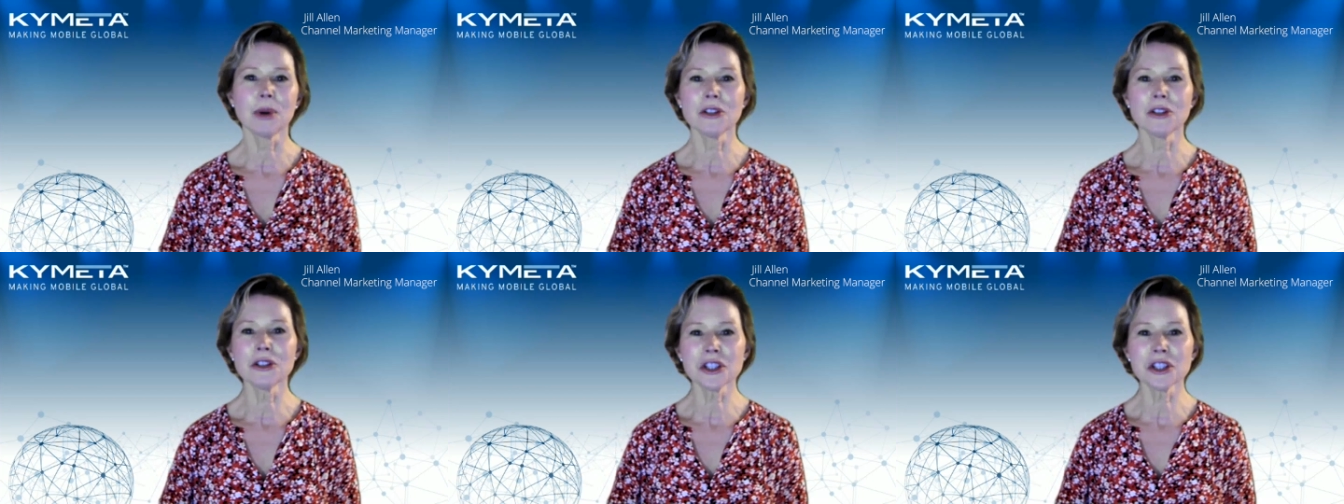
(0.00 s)

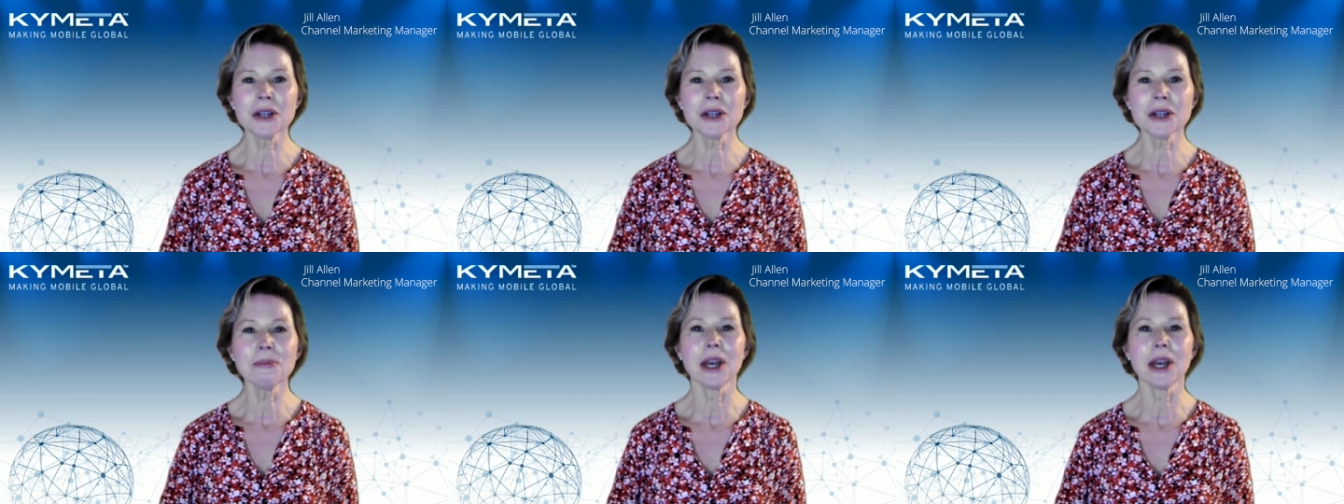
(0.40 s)

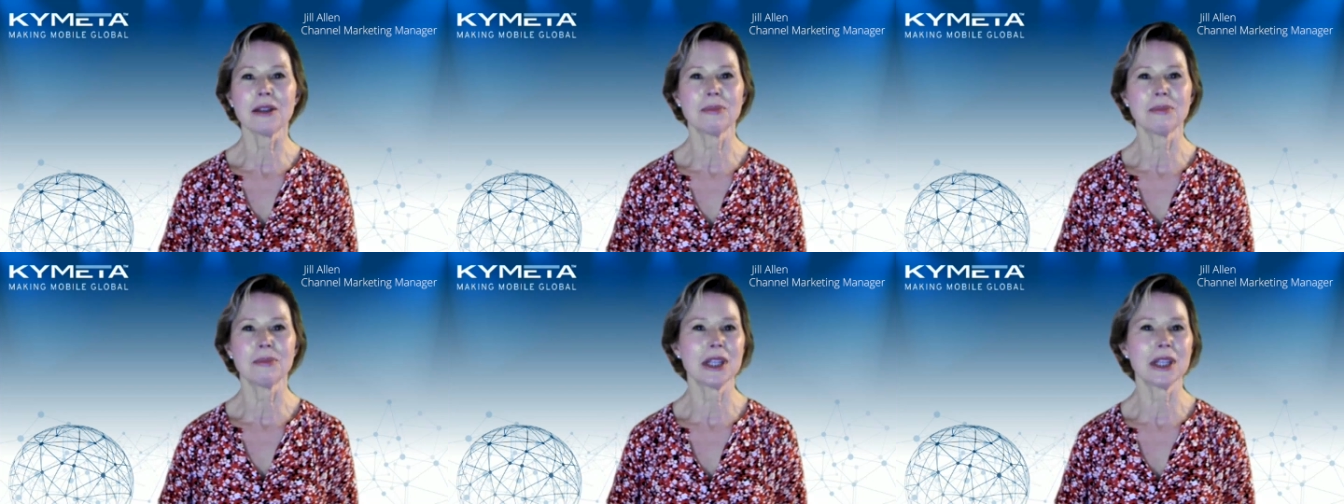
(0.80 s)
partnership
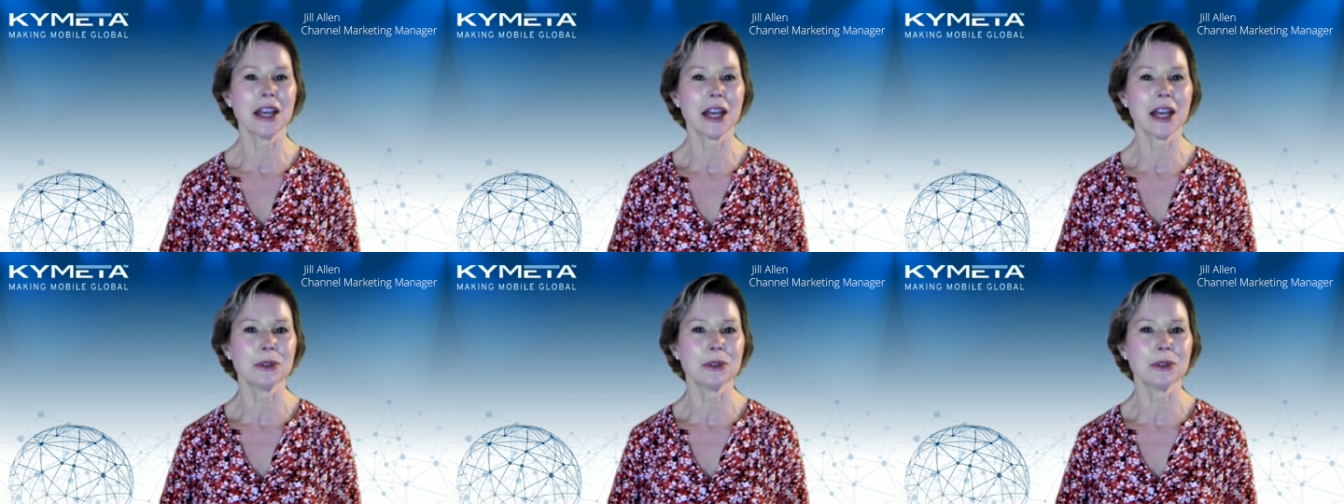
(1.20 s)
and
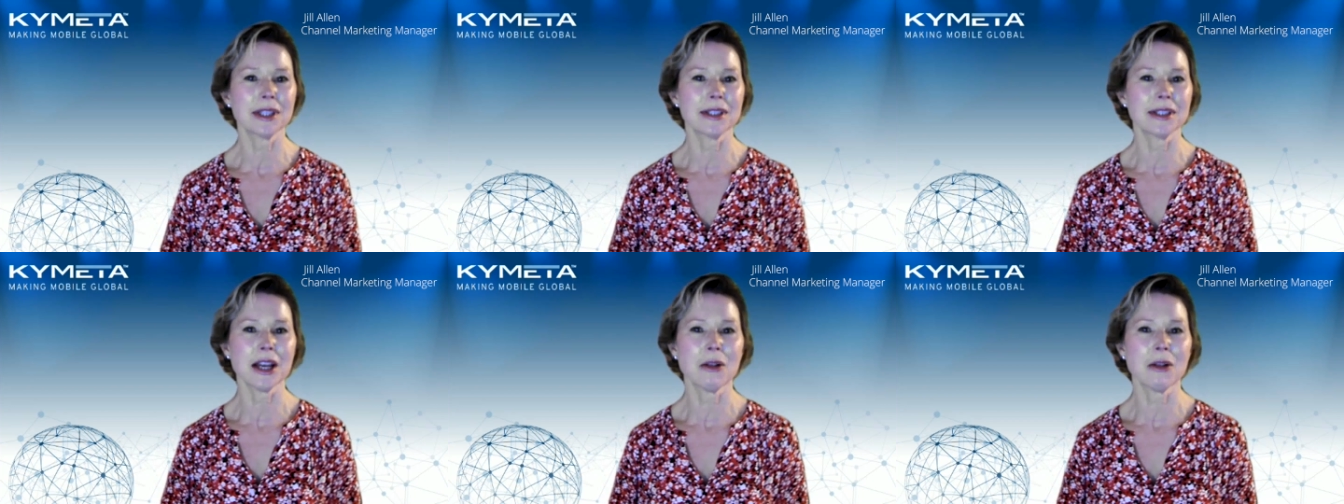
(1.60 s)
being able
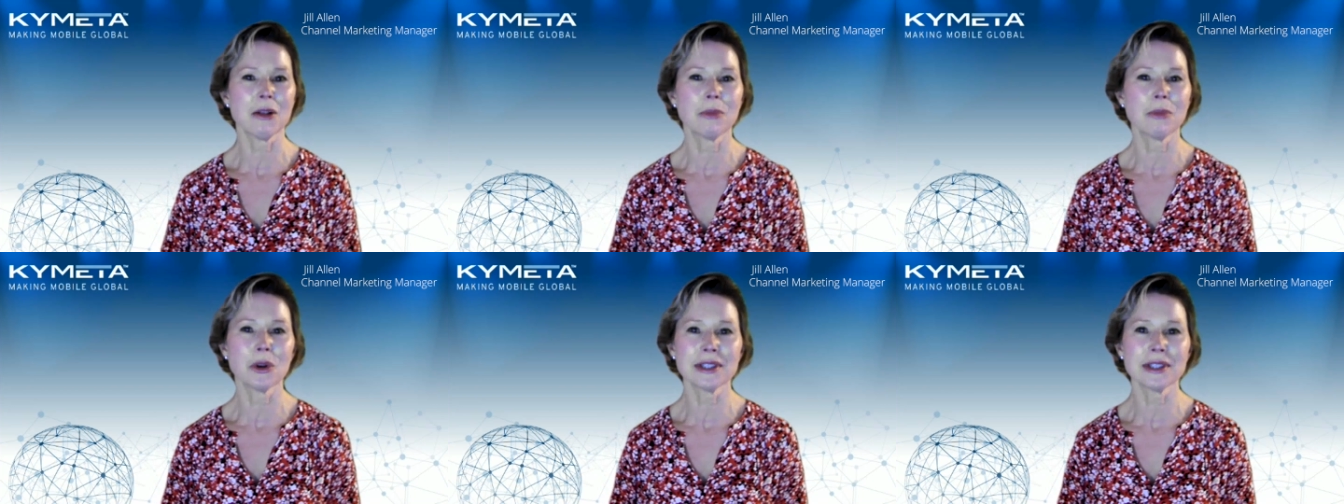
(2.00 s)
to tell
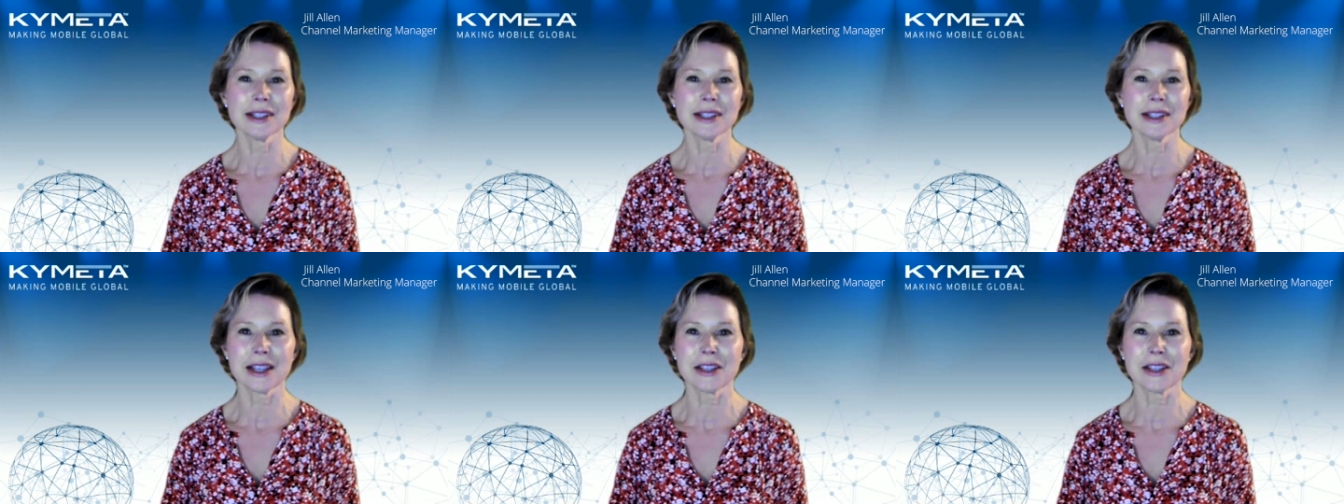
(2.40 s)
more
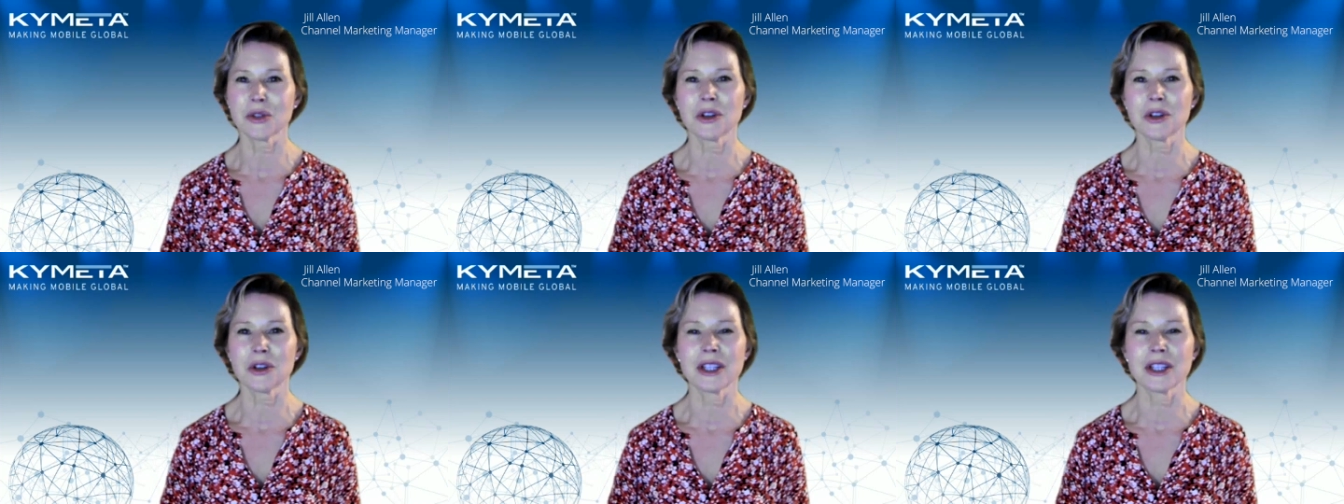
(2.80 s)
success
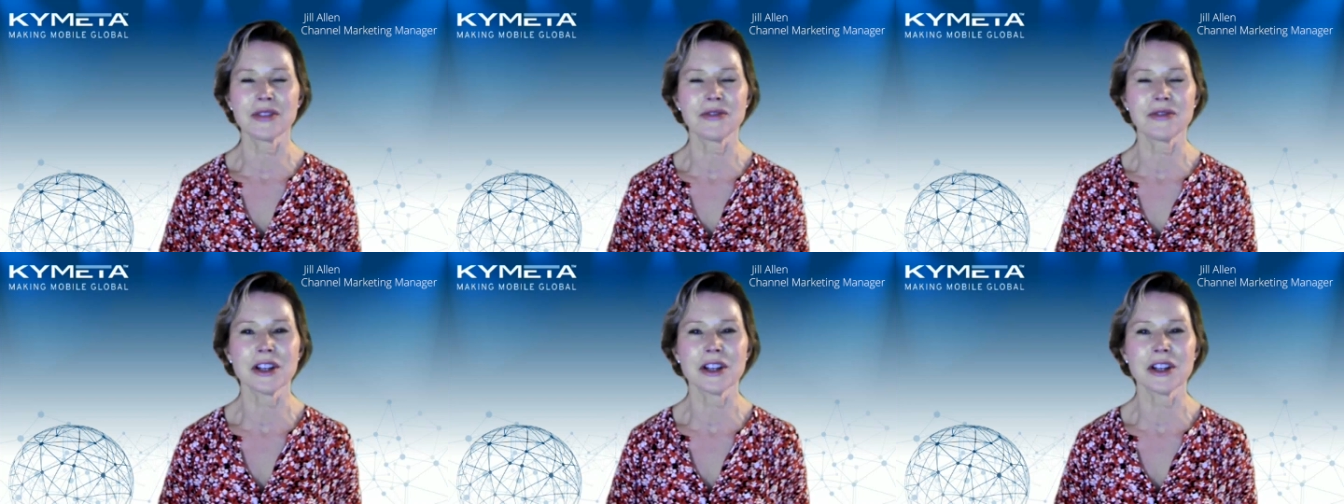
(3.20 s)

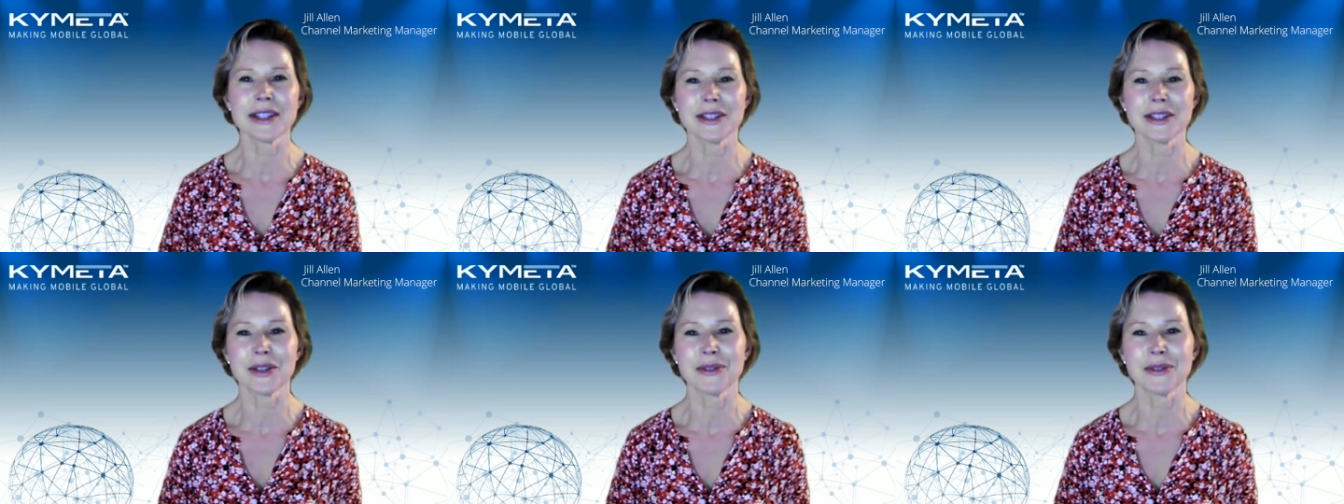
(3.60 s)
stories very
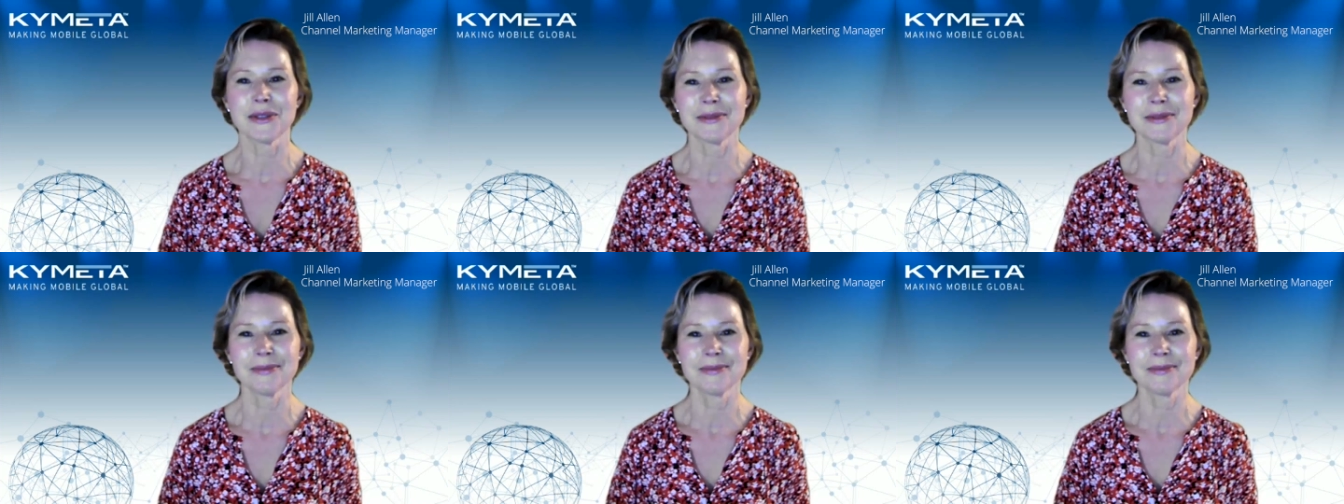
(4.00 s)
soon.